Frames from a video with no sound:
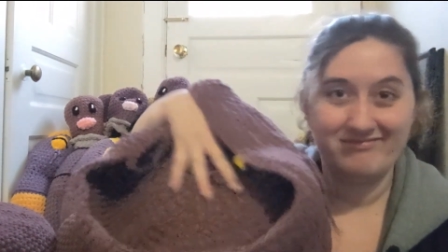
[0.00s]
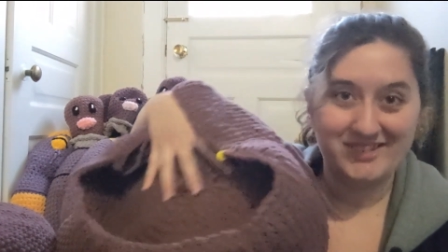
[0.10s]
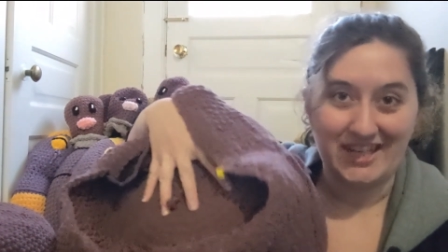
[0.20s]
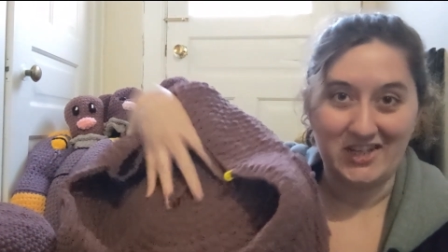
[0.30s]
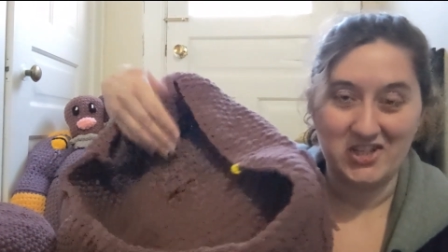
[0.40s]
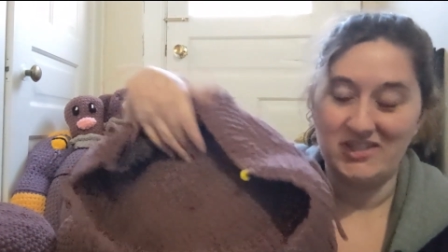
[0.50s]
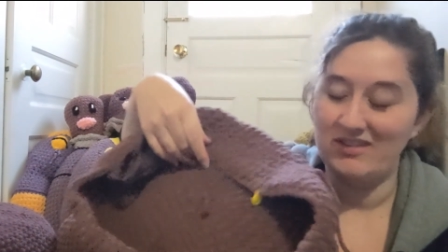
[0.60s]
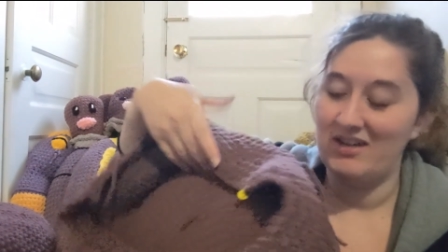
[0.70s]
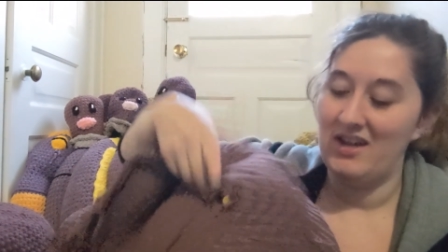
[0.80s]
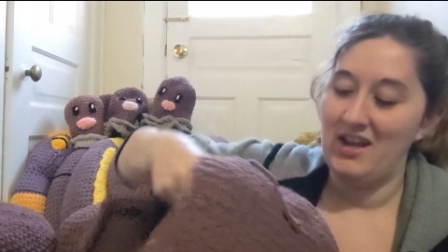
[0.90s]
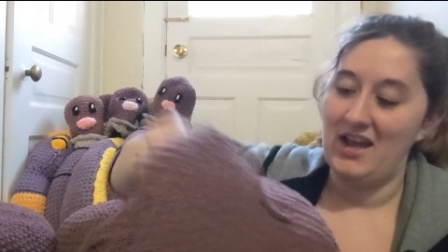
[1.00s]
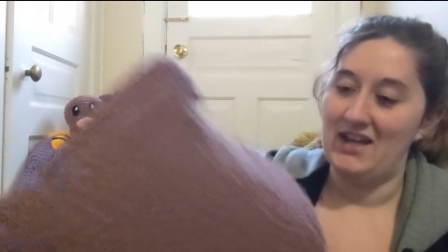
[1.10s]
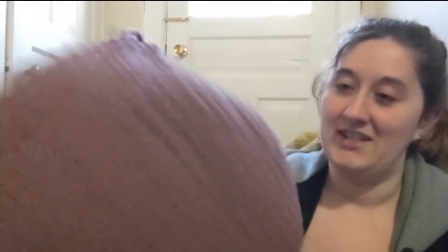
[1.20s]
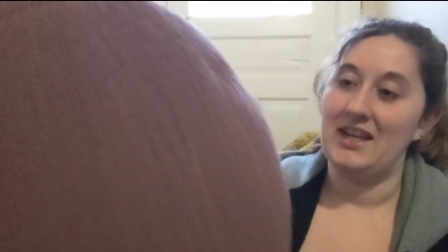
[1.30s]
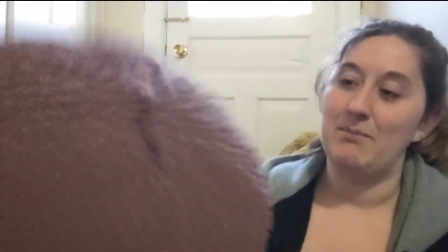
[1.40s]
section
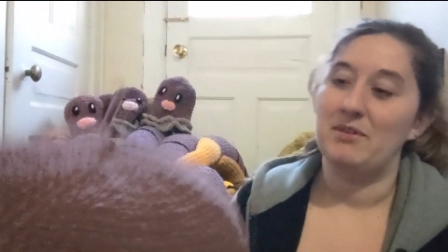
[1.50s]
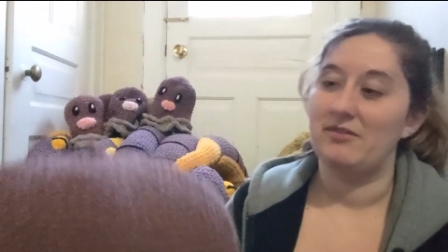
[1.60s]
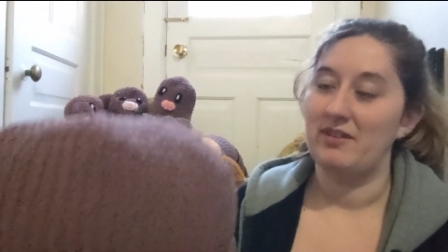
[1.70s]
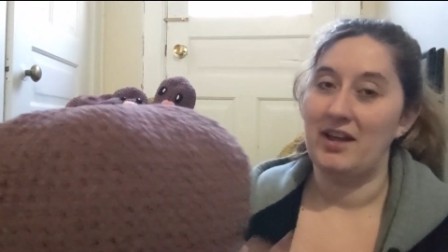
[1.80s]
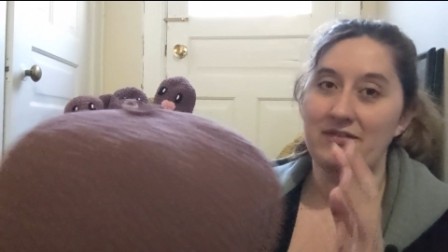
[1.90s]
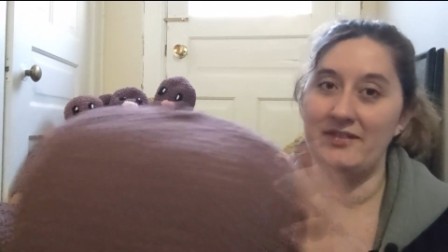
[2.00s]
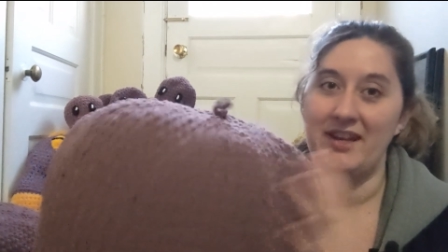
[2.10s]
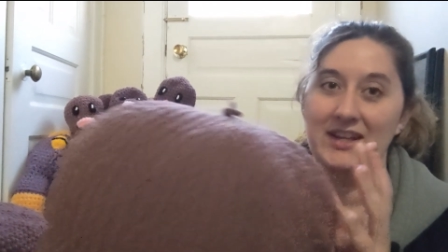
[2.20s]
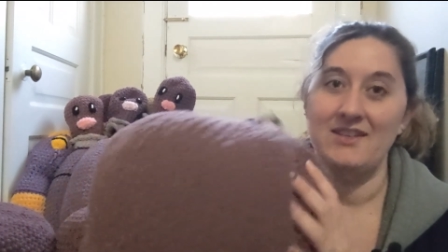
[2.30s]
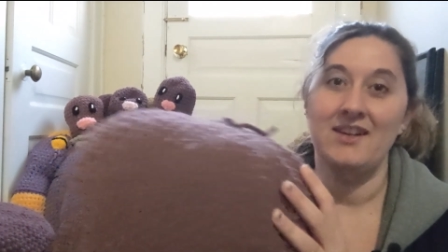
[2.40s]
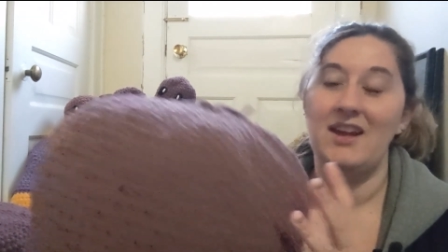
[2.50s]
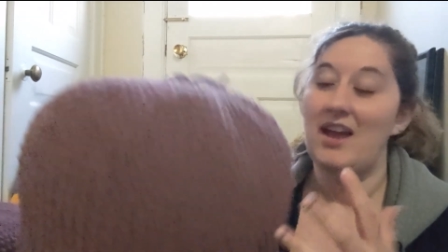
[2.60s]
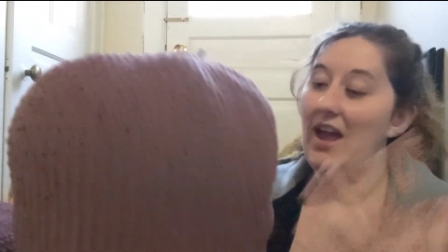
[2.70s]
to keep the fluff in